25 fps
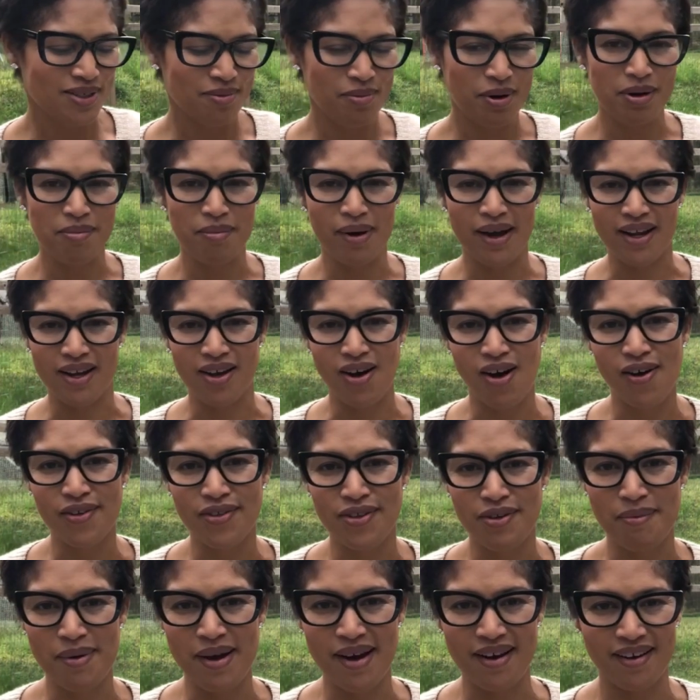Somebody might have
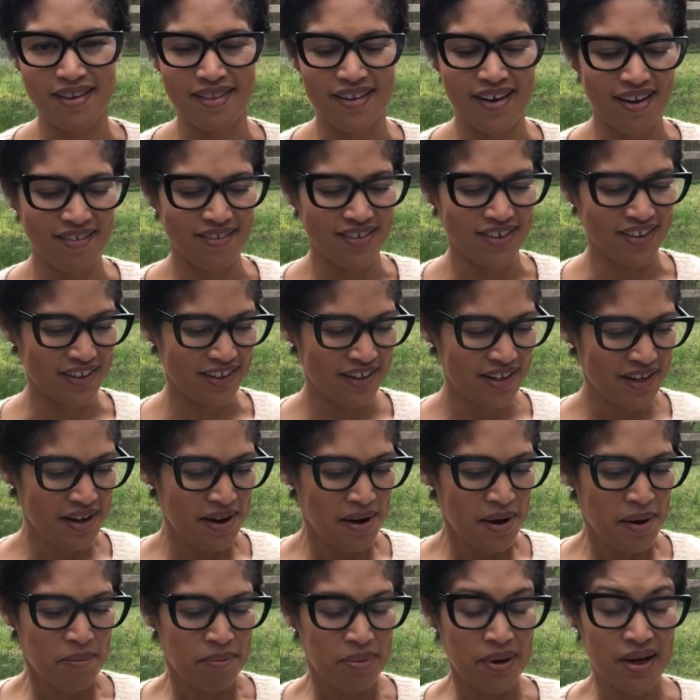called them out on that one.
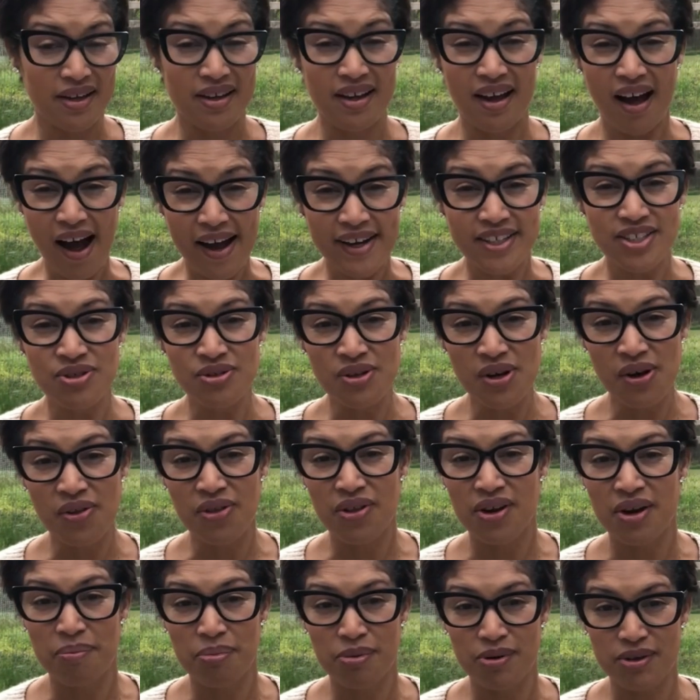But I do know
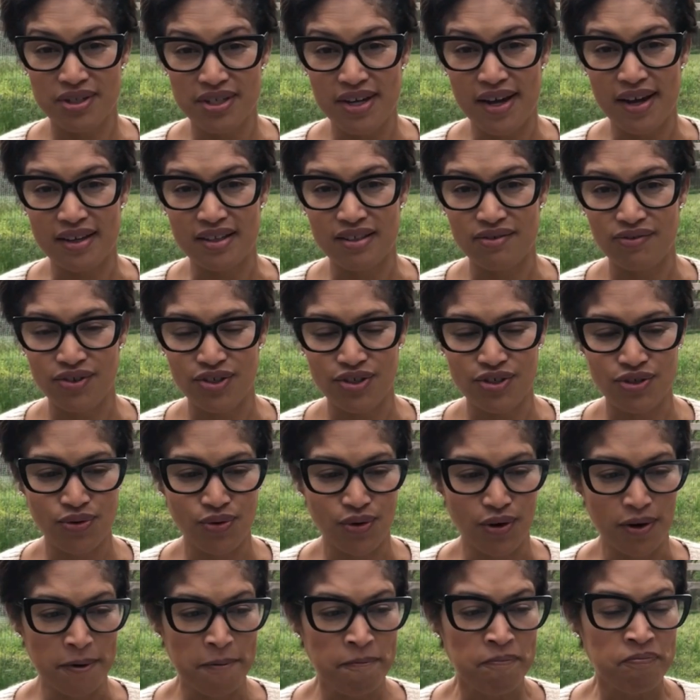that it protects for
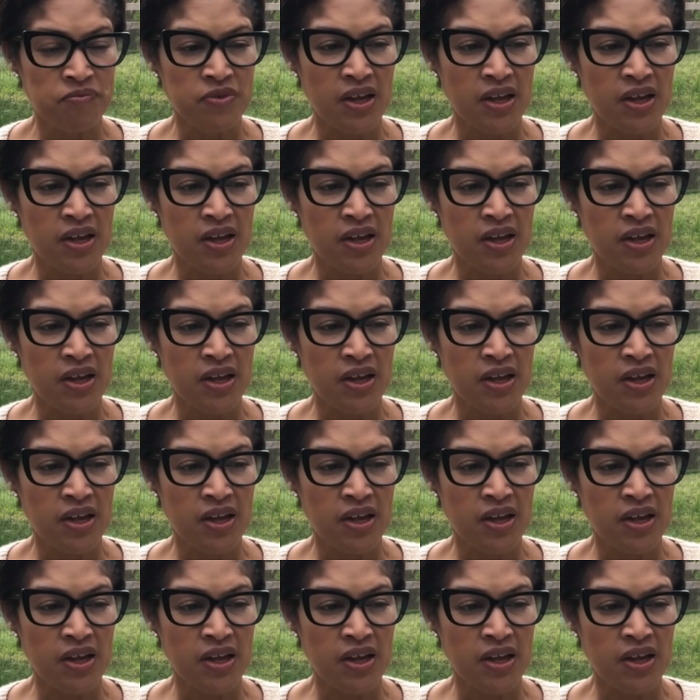sure.